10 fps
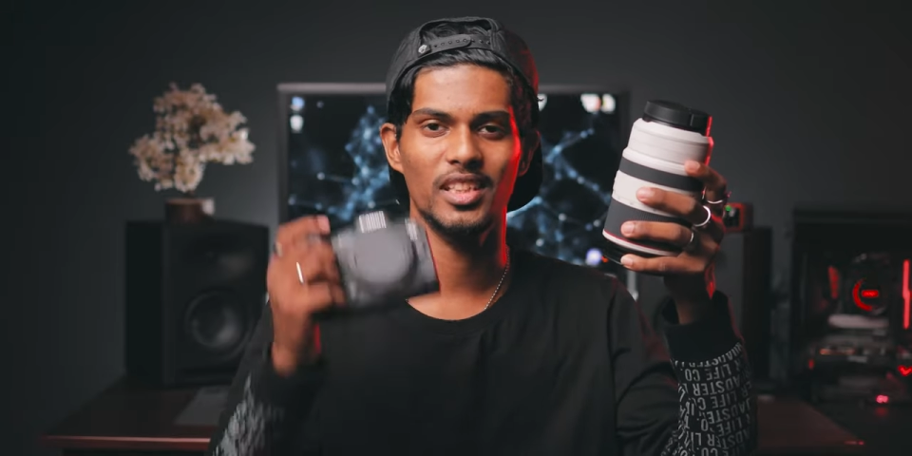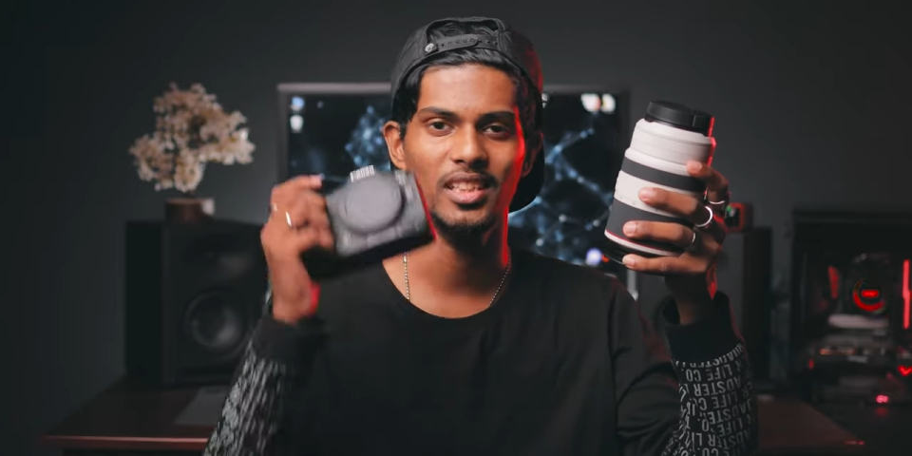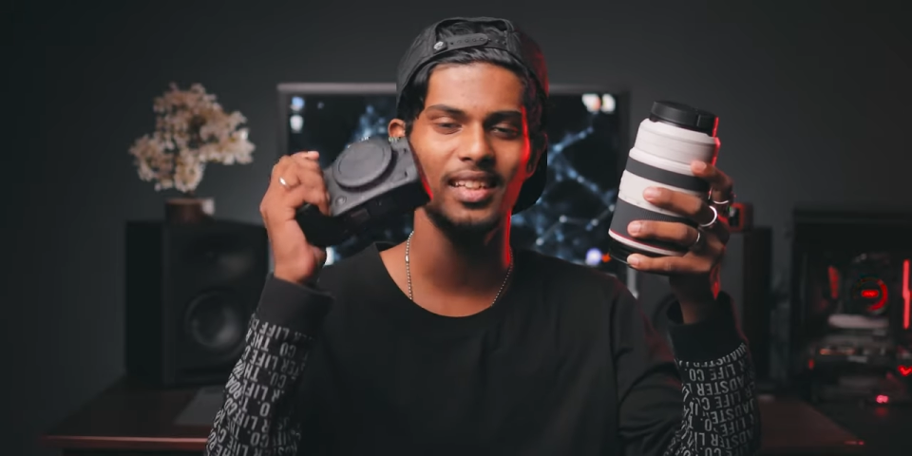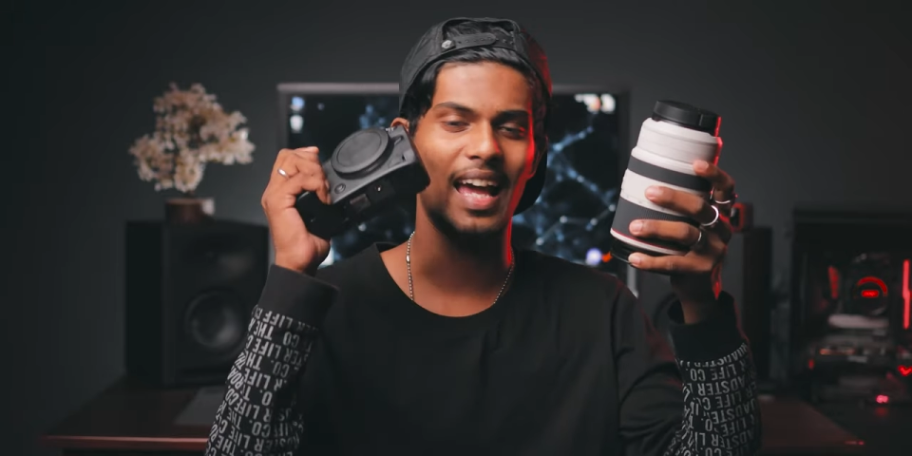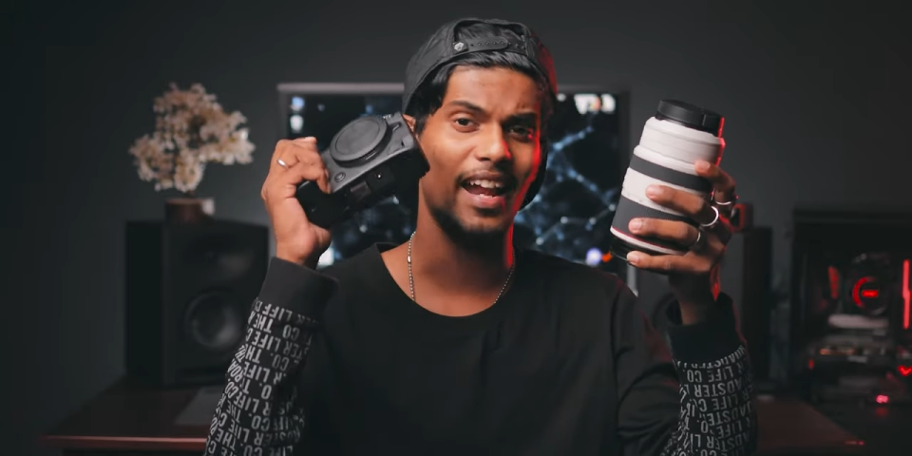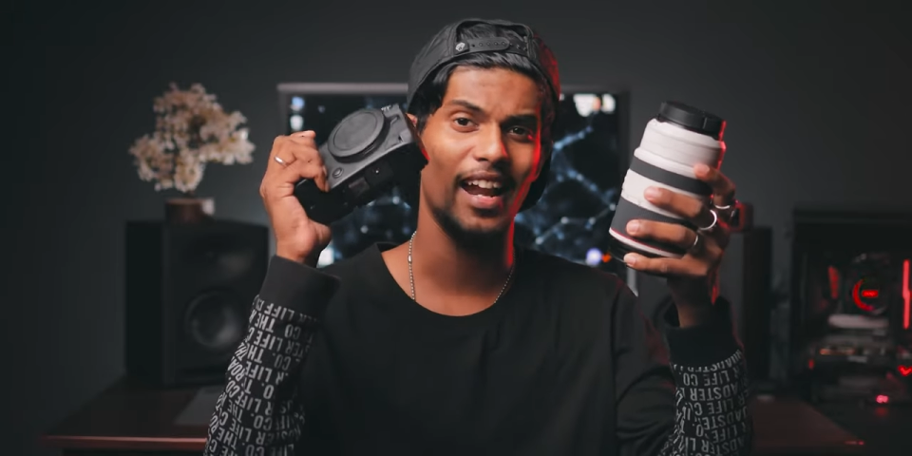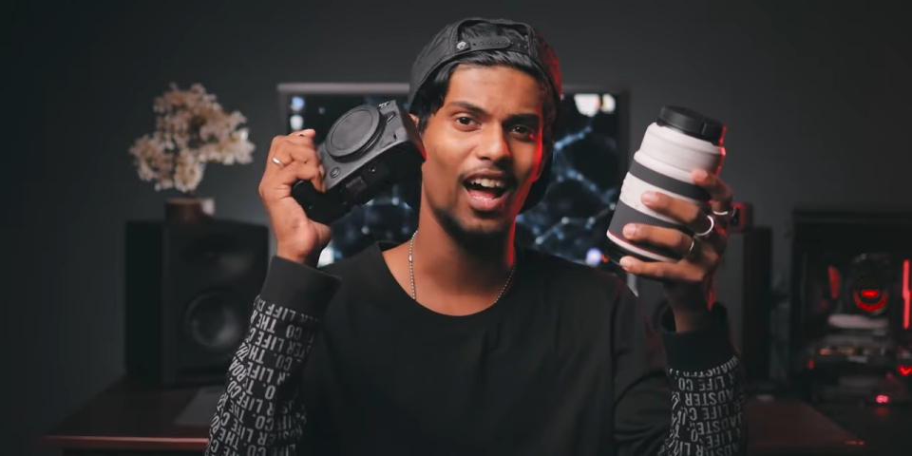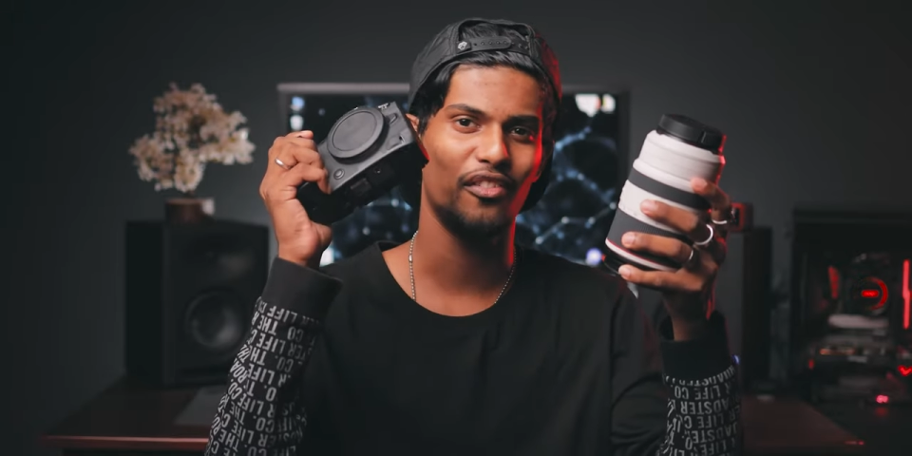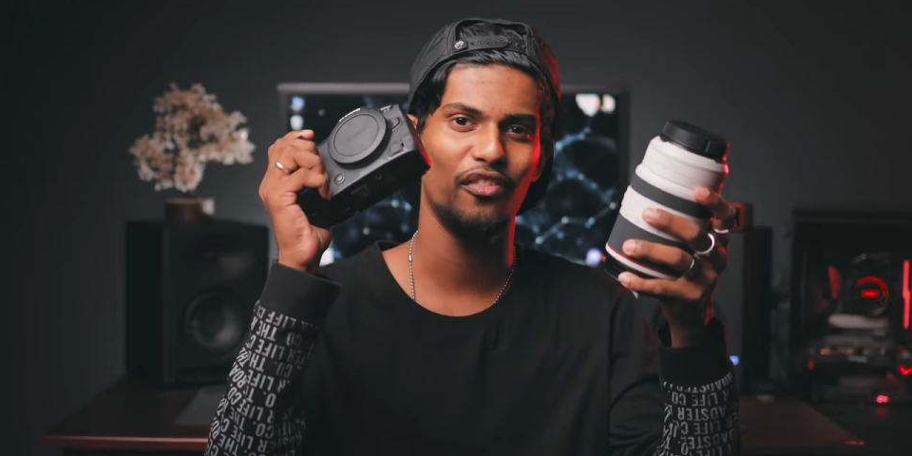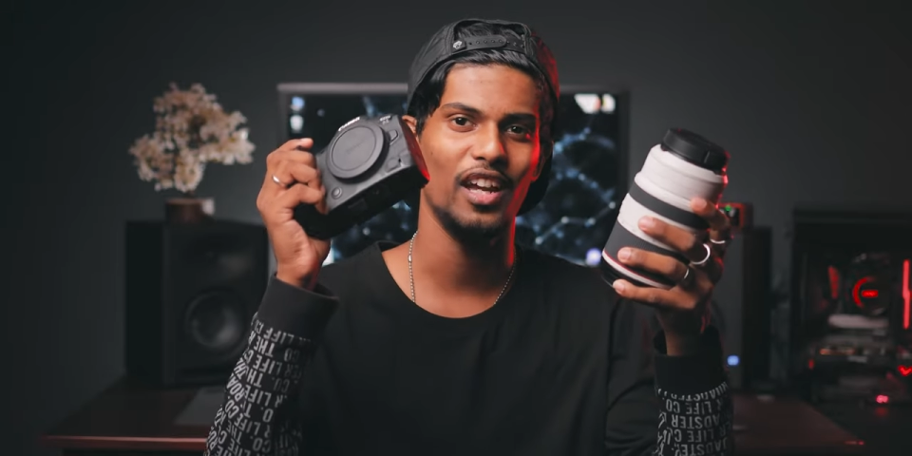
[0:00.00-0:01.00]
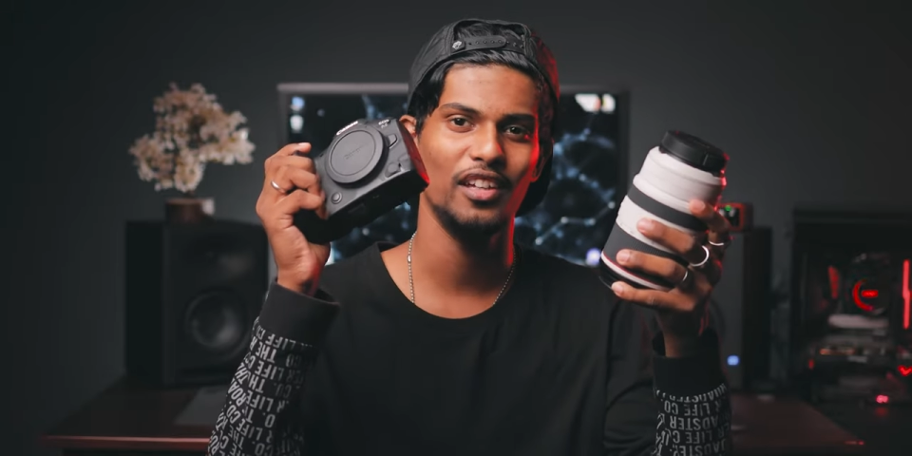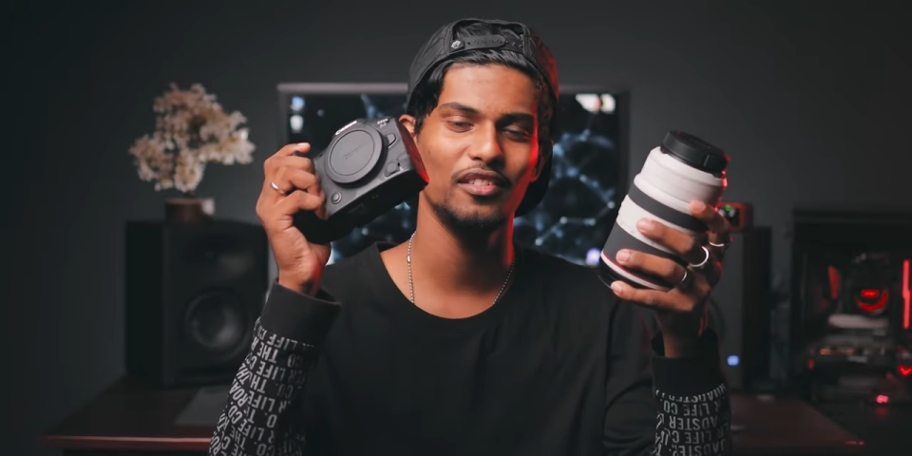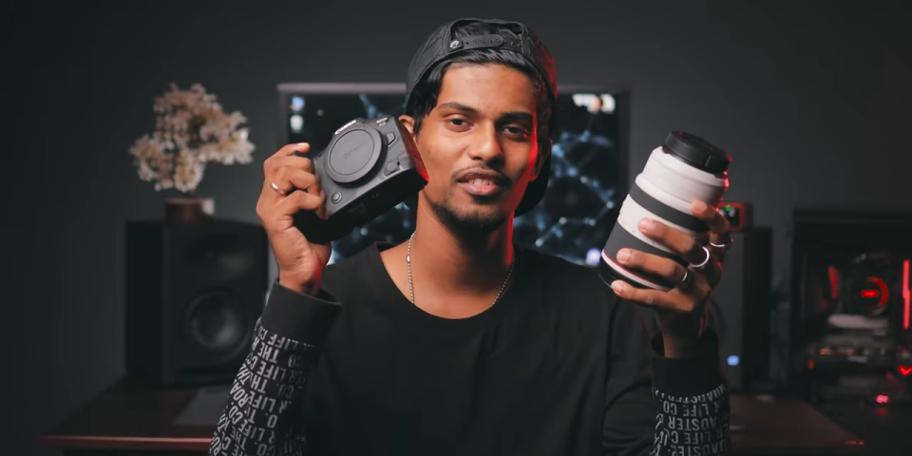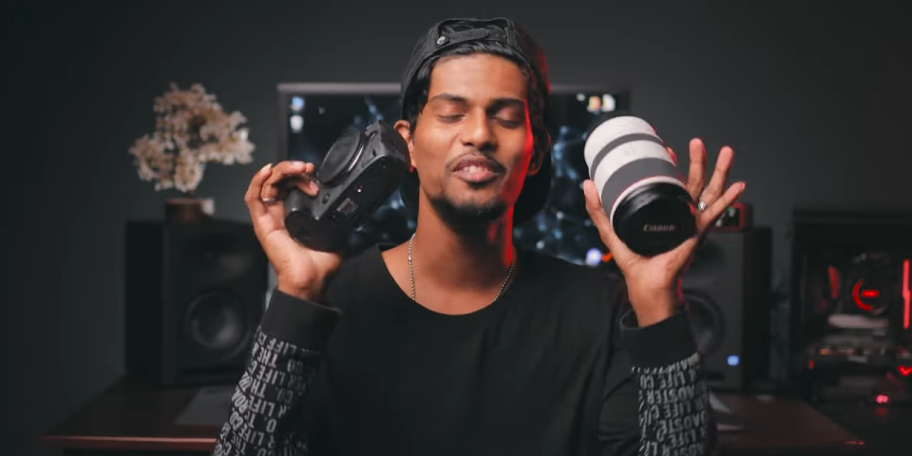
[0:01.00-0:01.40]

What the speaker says: the Canon R5,